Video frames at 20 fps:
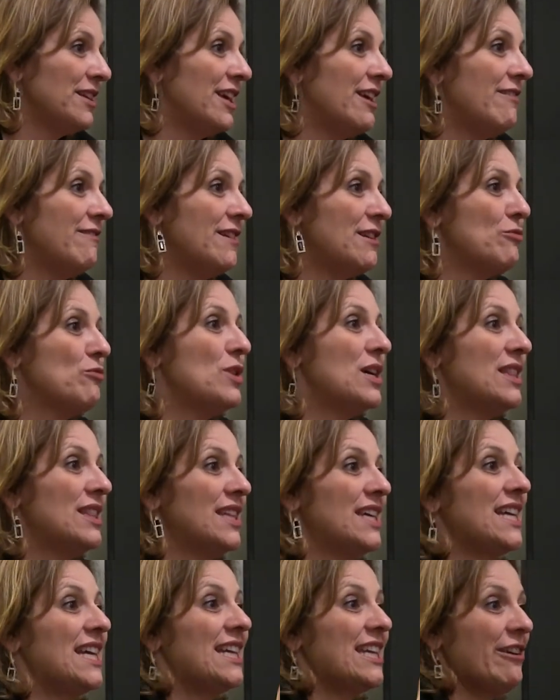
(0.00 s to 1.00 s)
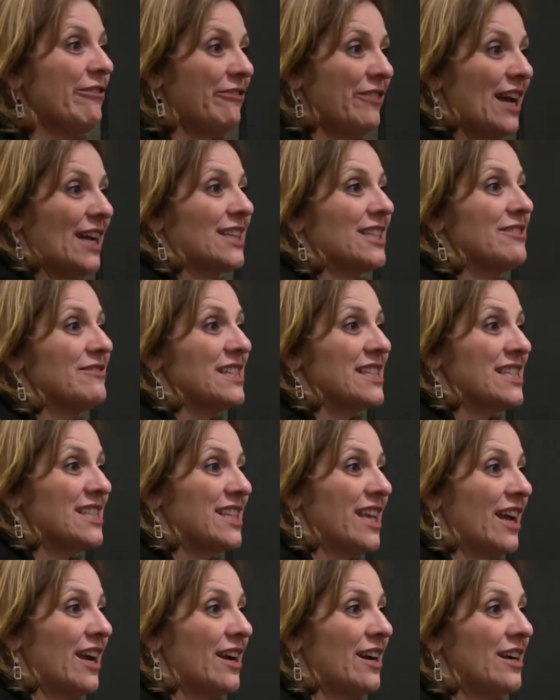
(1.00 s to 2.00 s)
even when the ineffectiveness is
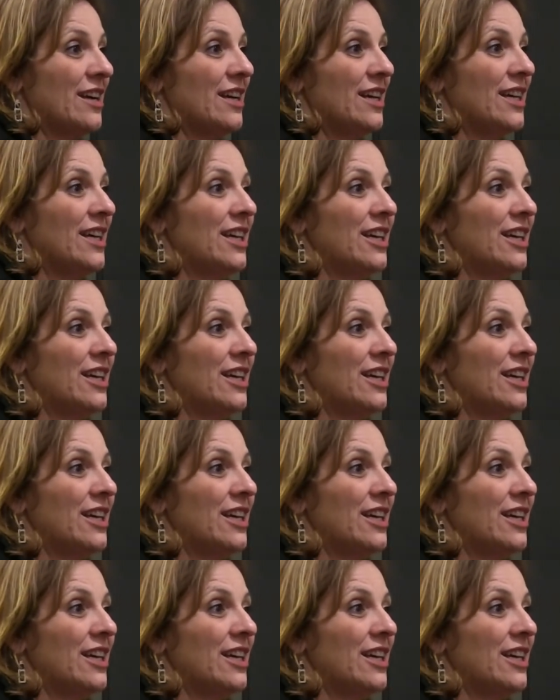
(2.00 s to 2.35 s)
there,